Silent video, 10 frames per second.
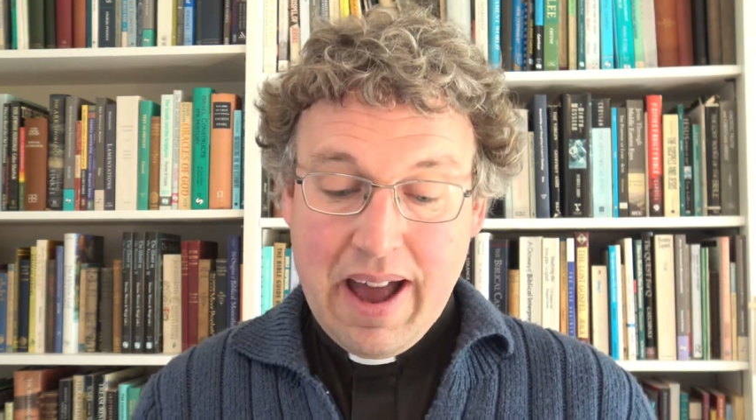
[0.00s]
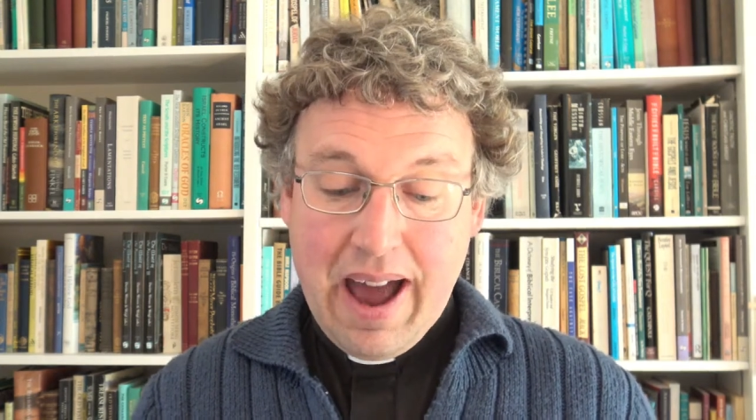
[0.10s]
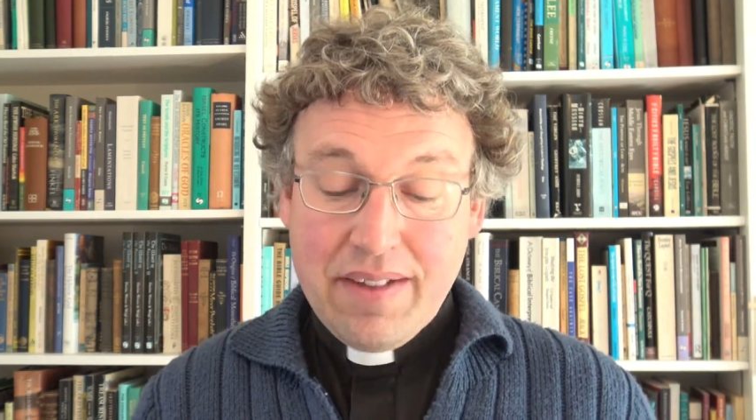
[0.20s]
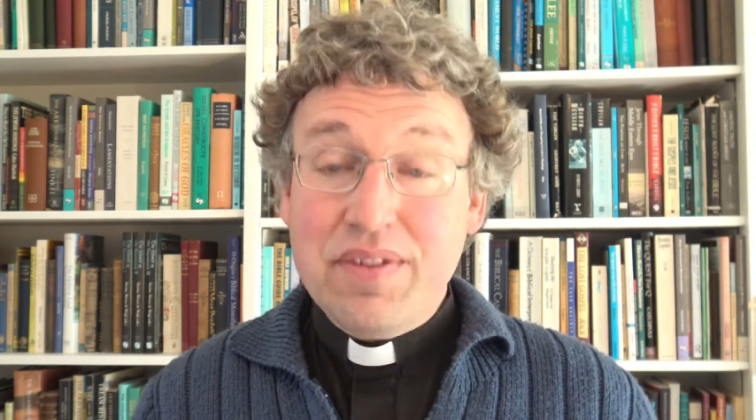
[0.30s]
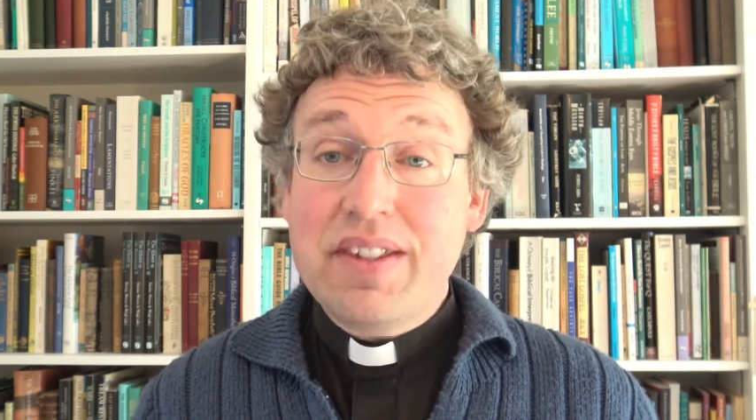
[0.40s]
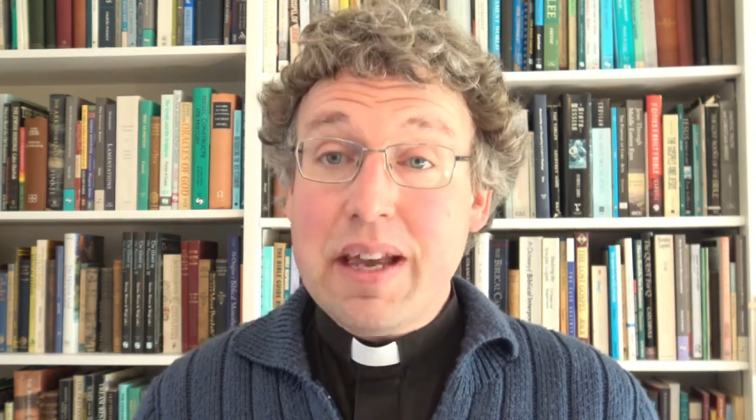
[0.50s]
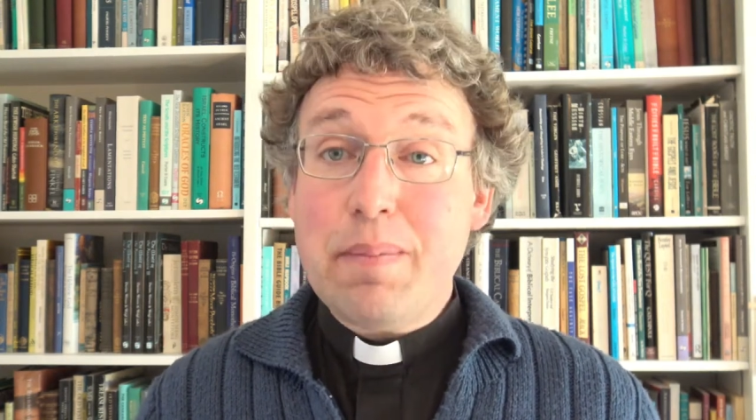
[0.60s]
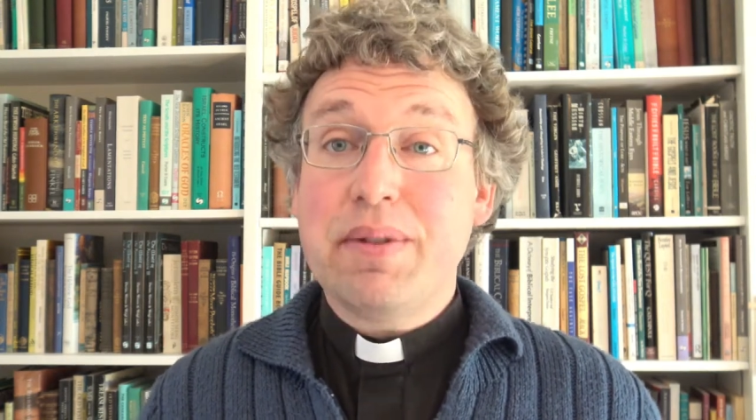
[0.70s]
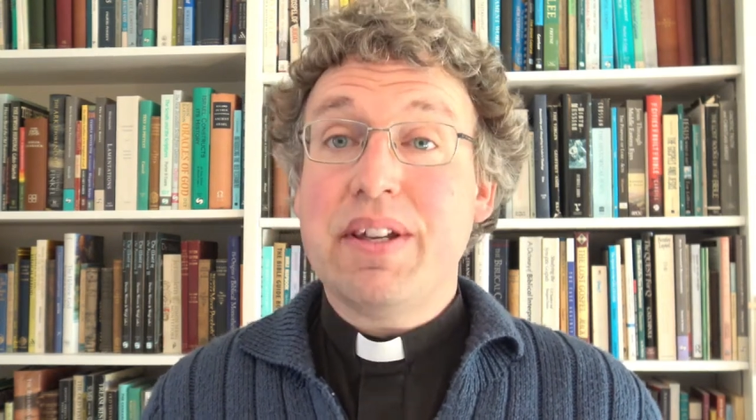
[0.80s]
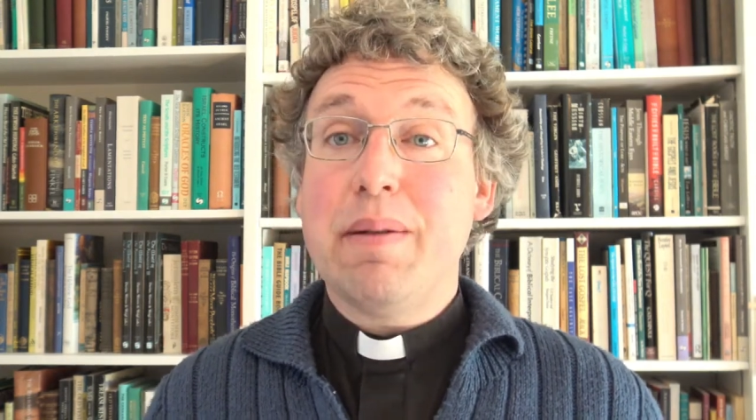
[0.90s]
and
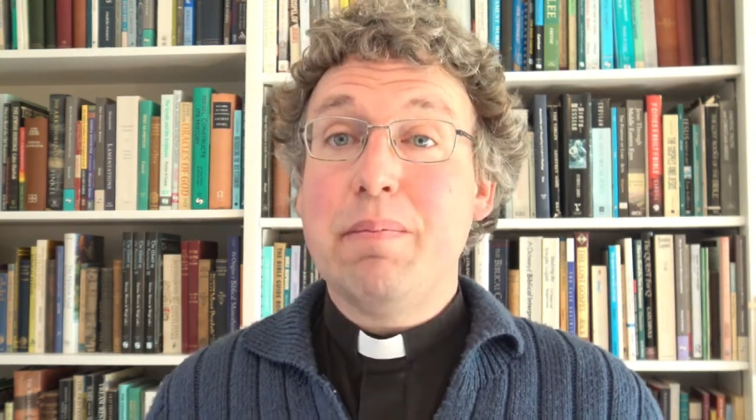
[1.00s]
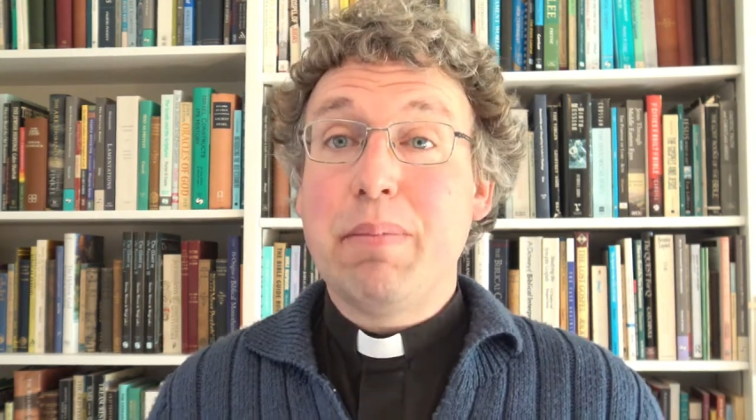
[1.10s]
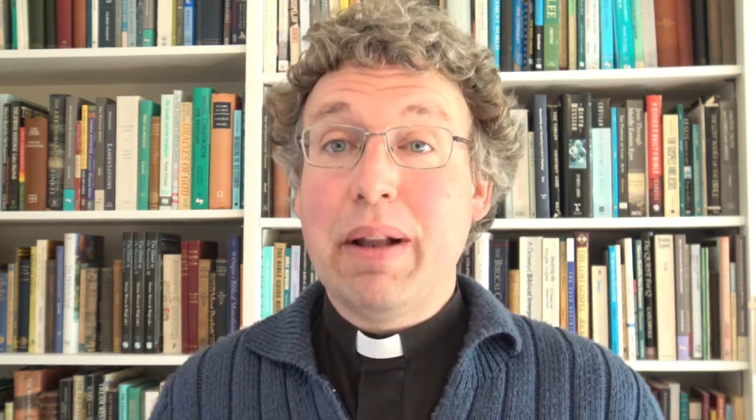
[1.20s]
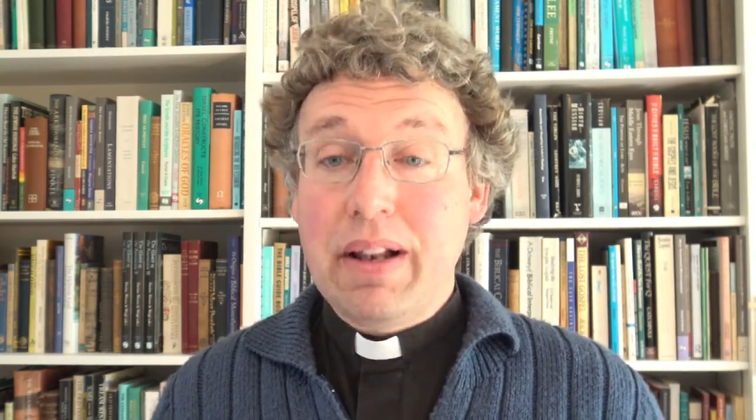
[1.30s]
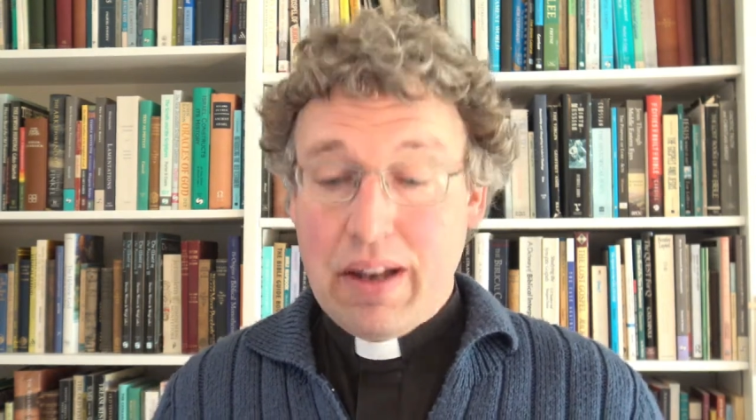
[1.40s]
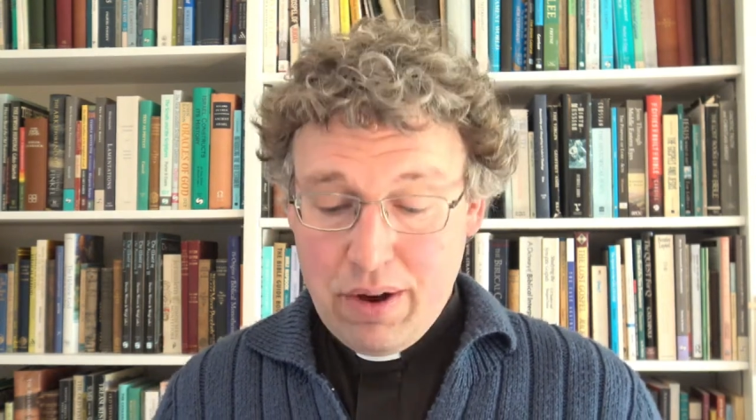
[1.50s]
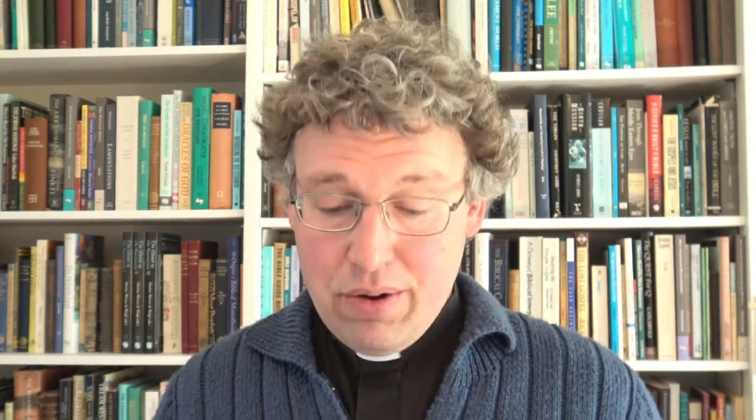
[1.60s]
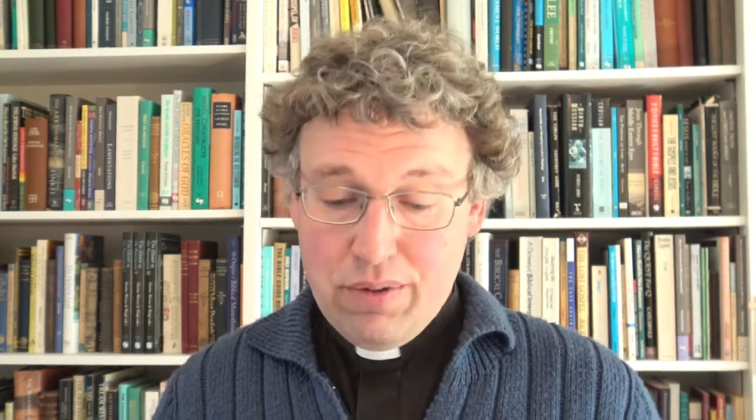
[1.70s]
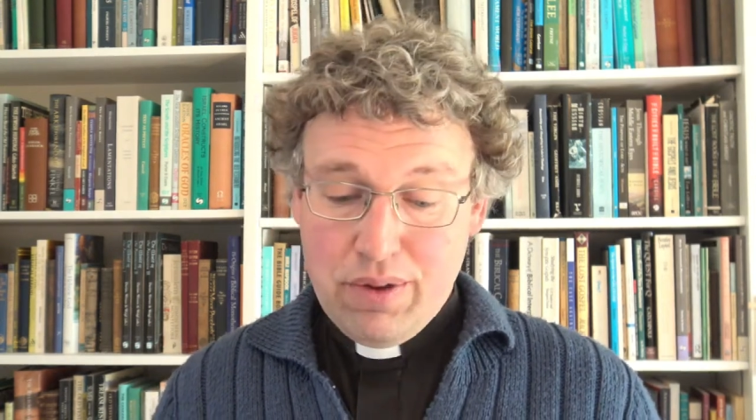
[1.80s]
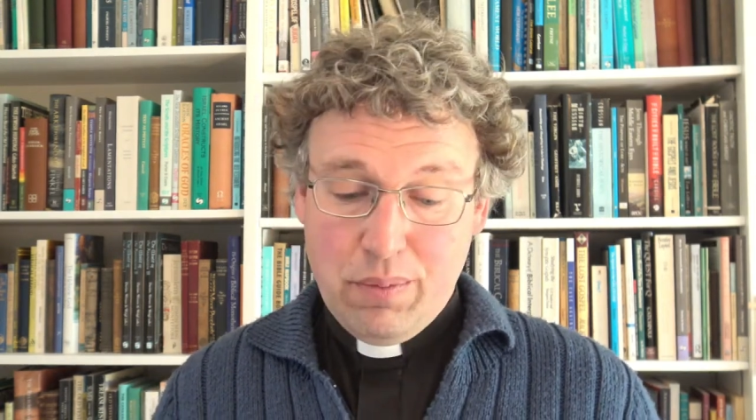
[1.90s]
dipped him
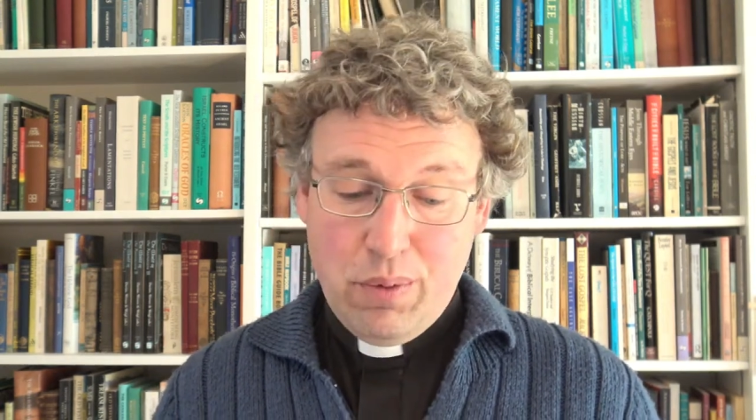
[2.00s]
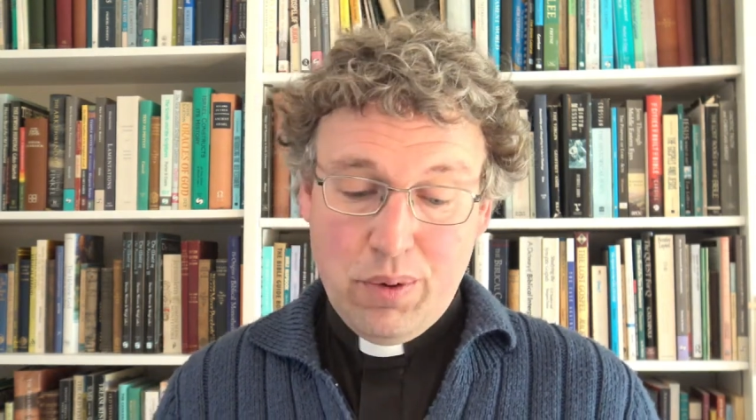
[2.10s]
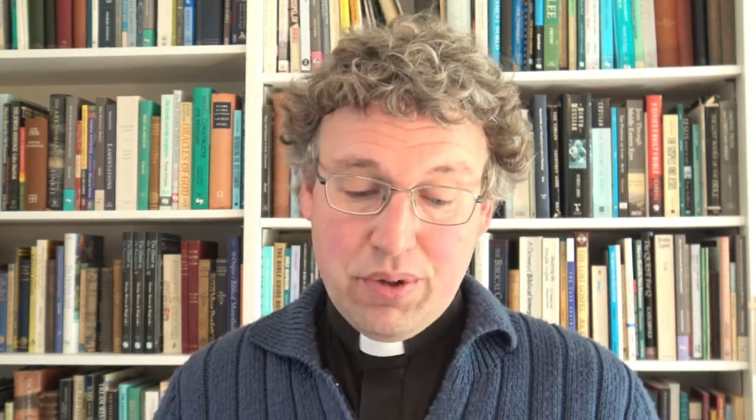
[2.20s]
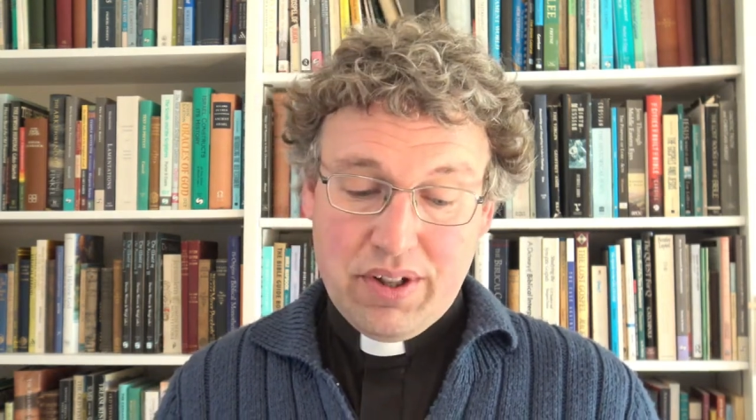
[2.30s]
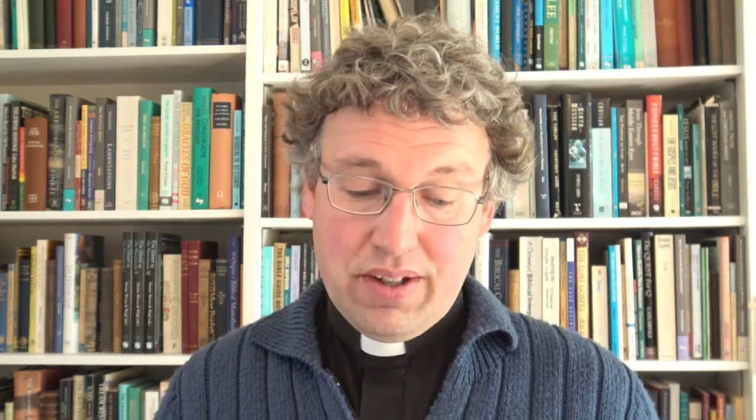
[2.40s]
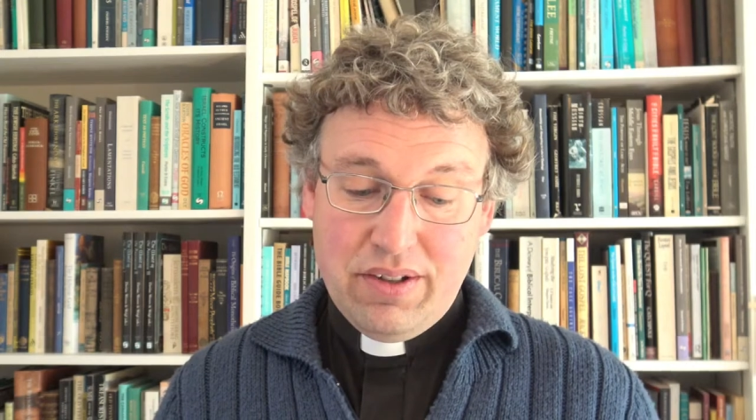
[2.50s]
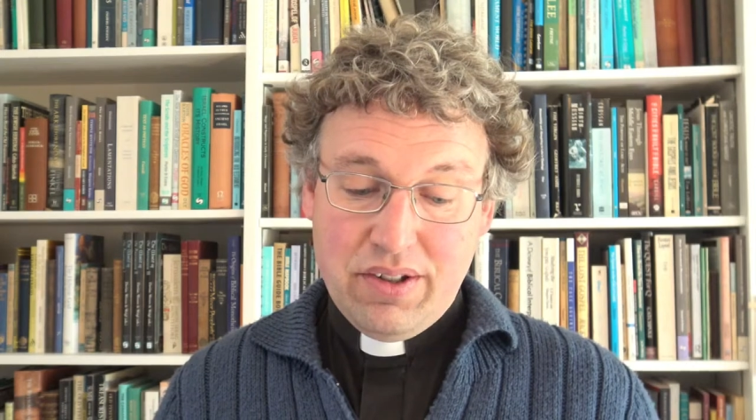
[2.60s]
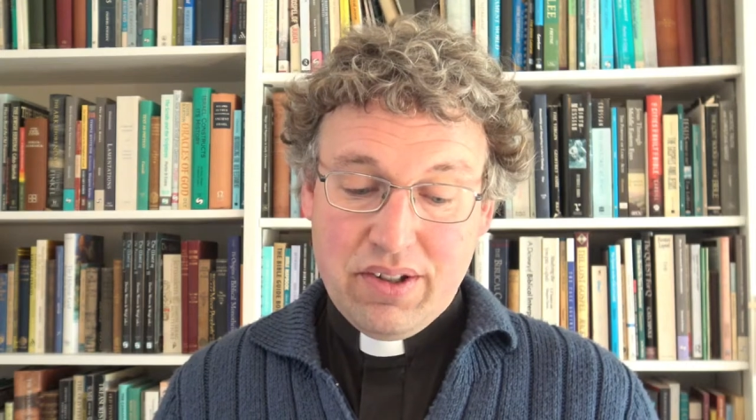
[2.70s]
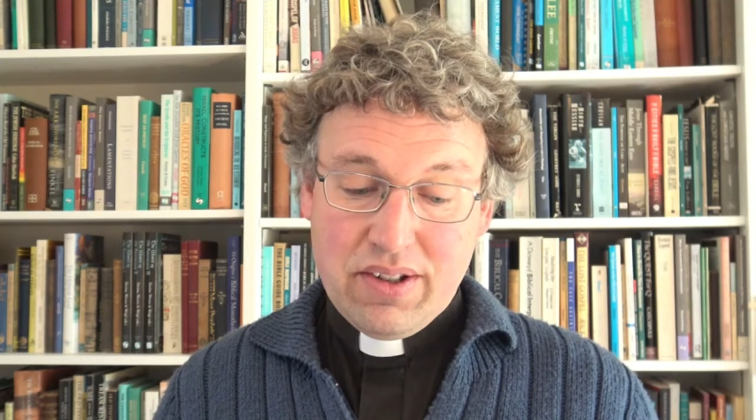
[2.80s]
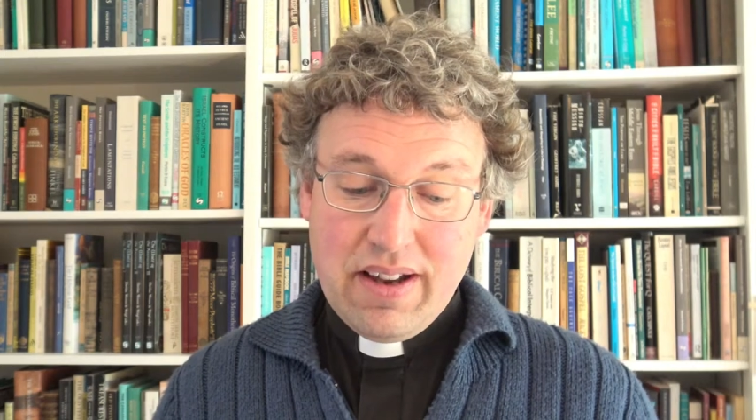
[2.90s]
below the
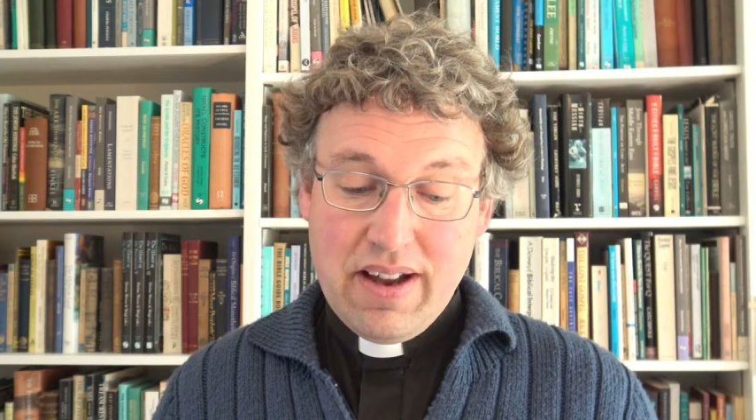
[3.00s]
waters.